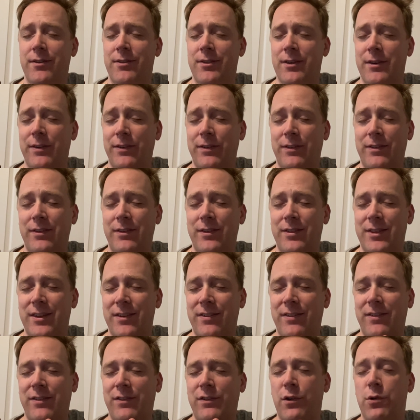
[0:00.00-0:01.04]
this this
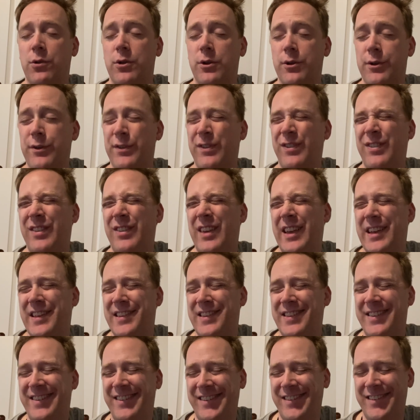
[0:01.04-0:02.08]
solar
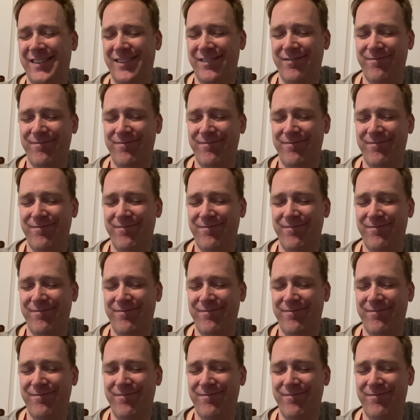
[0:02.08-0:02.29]
sense